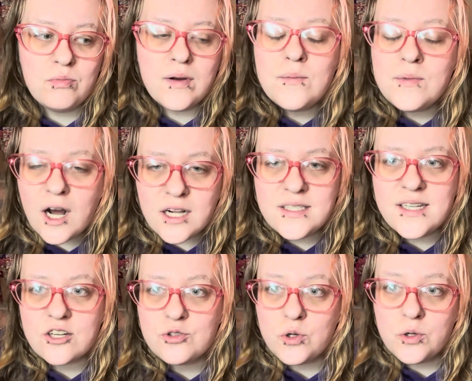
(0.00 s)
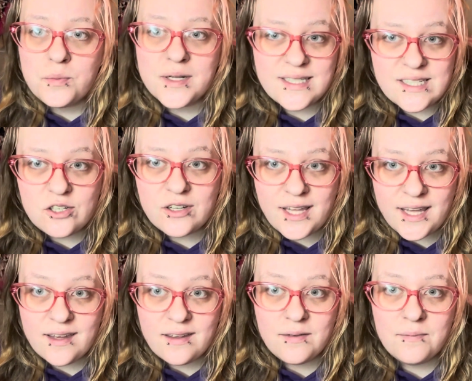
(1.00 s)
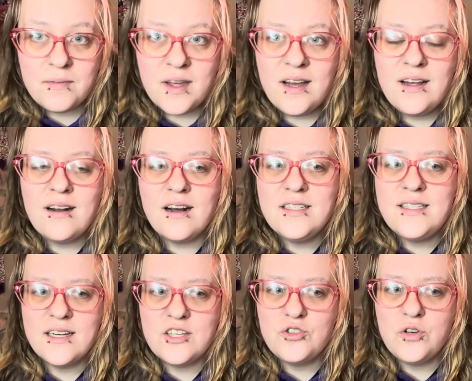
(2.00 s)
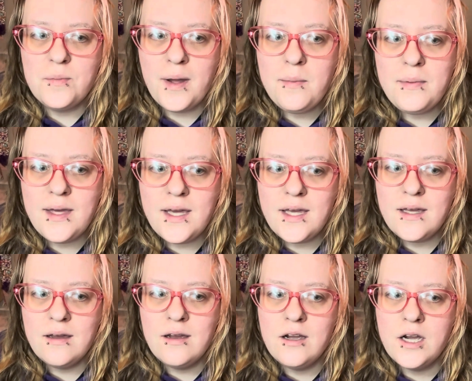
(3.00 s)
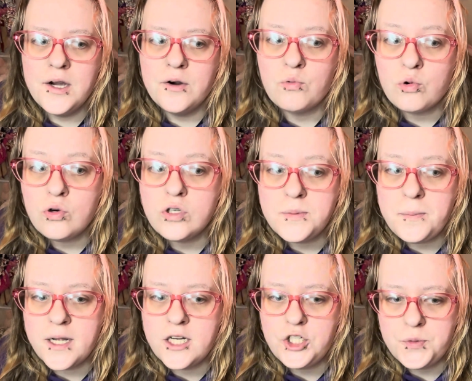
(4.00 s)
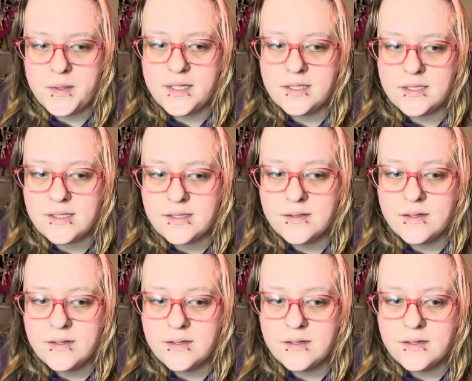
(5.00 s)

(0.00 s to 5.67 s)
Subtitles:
non-sexual but still kink. Non-sexual might be rules, punishments.